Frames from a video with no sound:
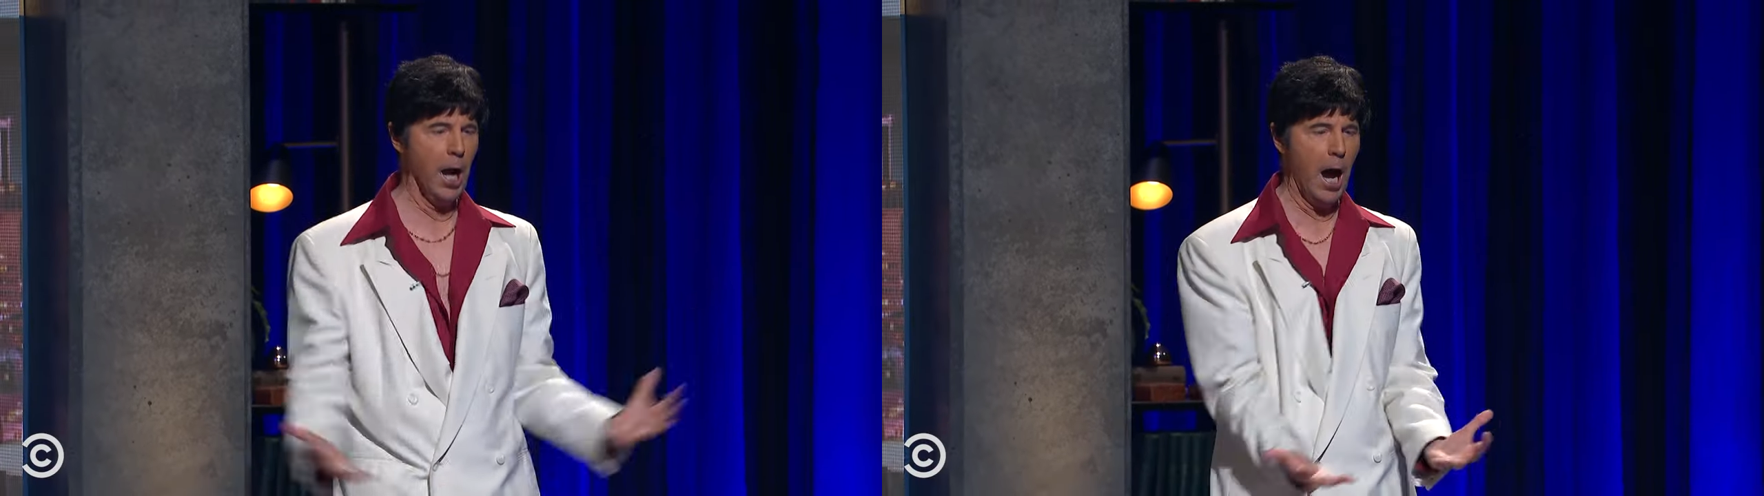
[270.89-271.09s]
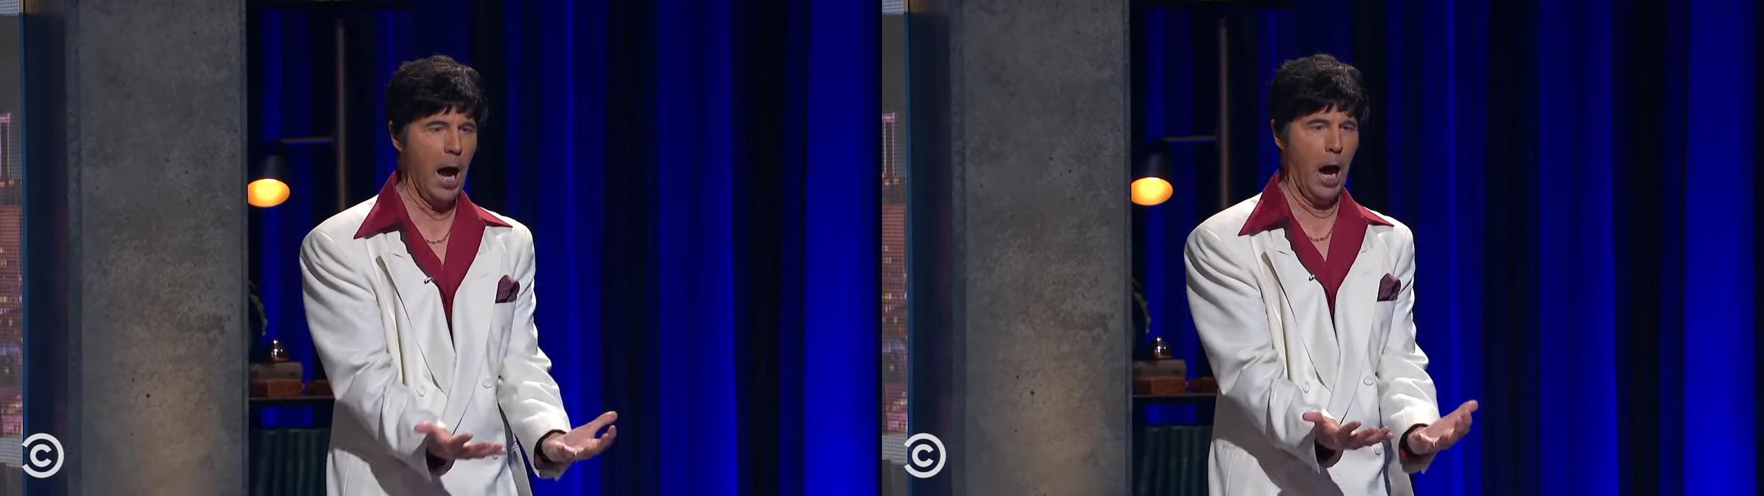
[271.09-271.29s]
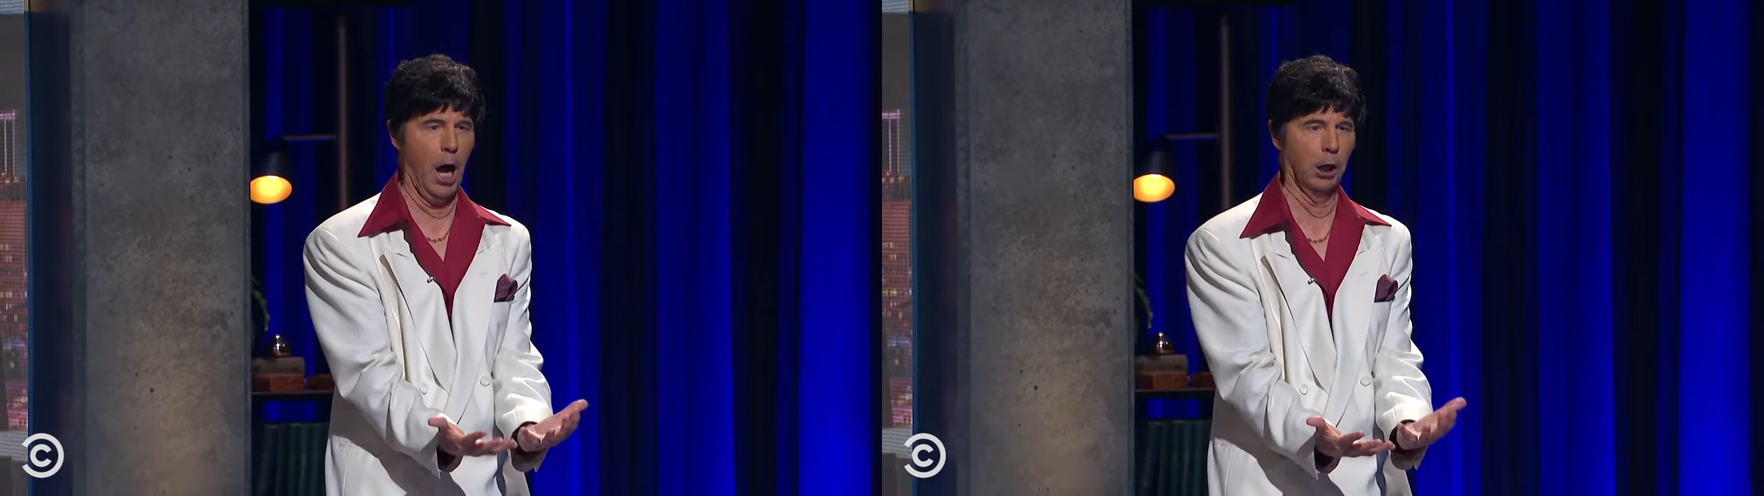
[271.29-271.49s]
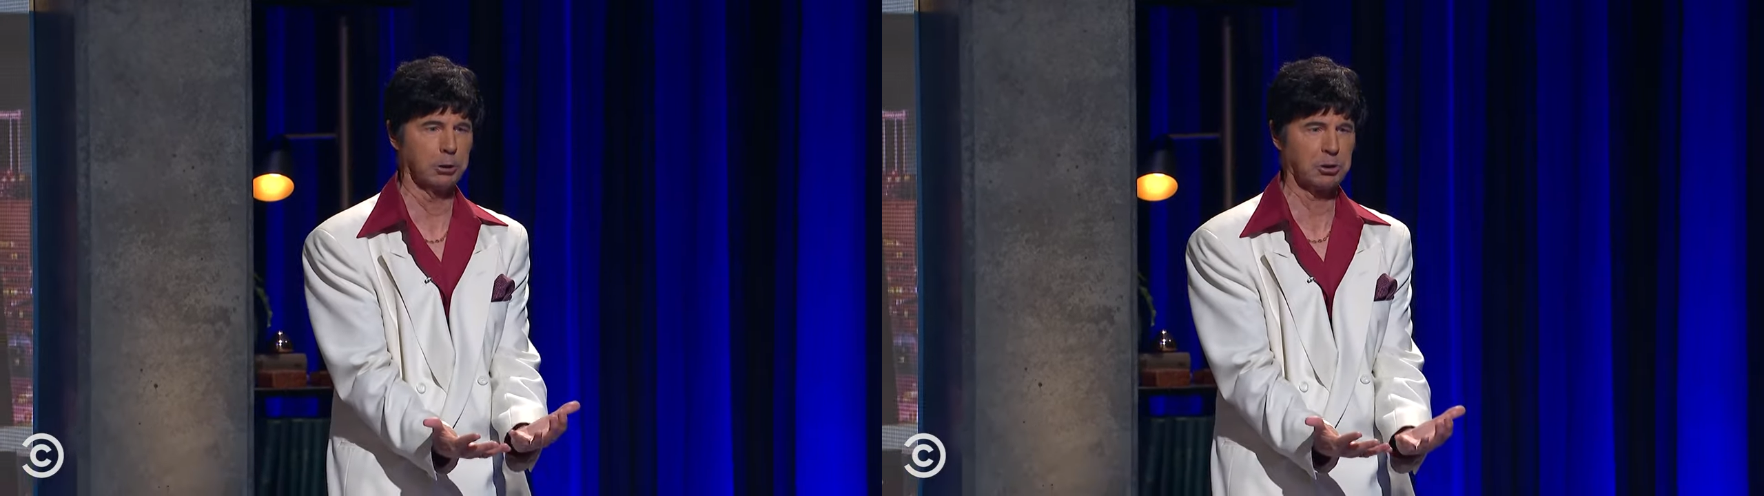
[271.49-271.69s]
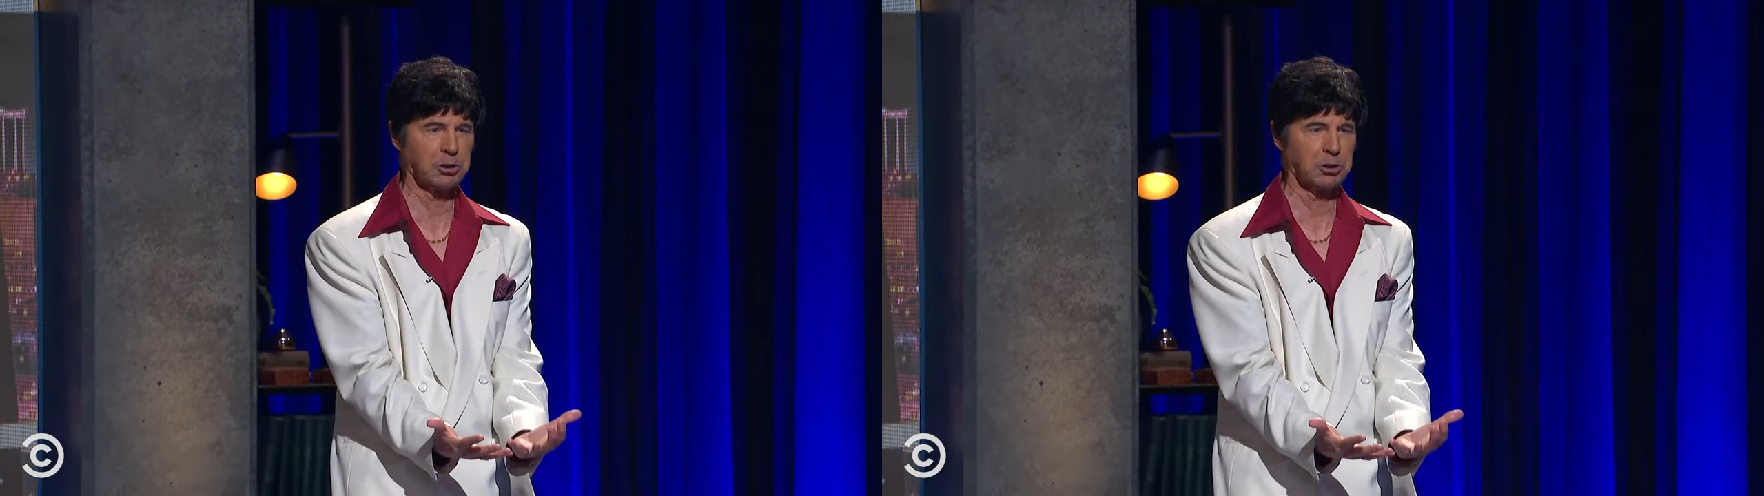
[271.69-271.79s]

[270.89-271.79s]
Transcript: ass!